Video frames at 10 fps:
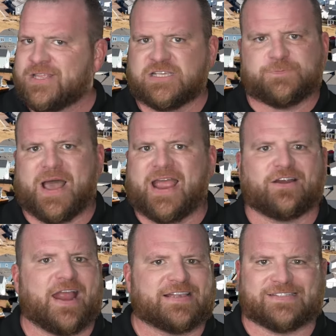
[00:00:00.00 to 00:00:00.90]
this
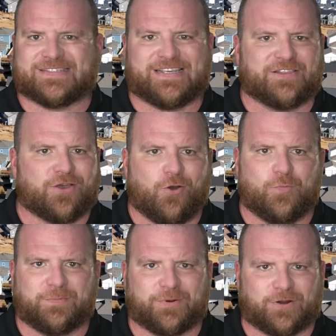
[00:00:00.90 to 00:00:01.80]
buyer hasn't seen the
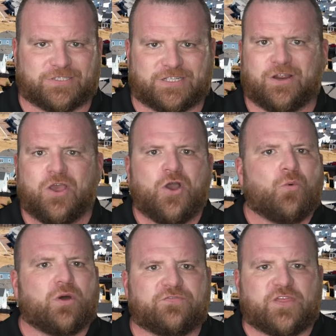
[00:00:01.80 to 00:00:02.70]
home in person.
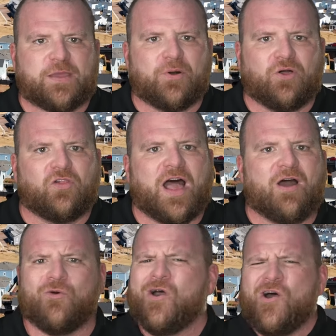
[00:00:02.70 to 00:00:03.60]
What if they pull
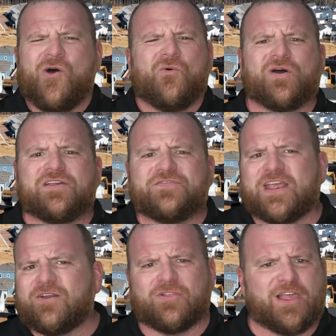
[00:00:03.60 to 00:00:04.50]
out? What if
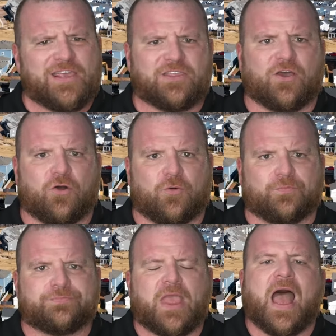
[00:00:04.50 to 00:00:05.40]
they don't like the home?
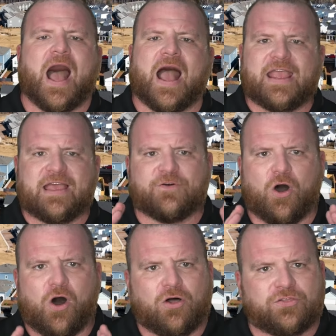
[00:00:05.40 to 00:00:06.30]
I have
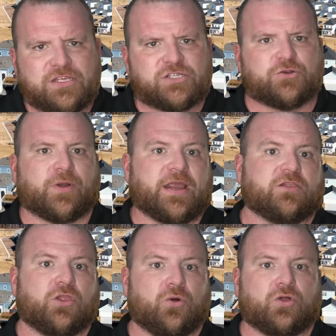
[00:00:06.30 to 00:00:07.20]
all these
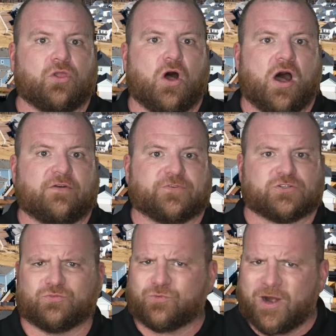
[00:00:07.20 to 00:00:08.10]
great local
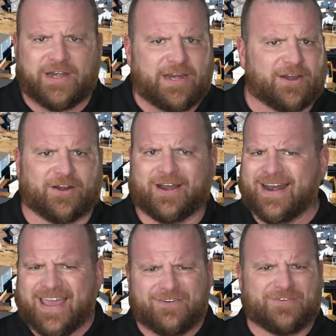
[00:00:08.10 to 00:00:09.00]
offers right here,
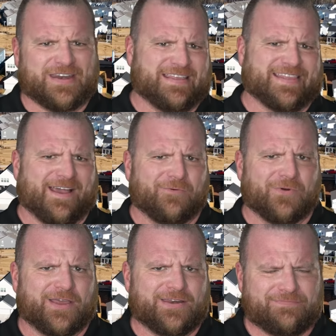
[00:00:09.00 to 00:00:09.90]
and I don't need that
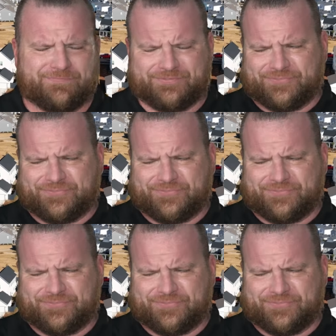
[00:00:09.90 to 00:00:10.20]
one.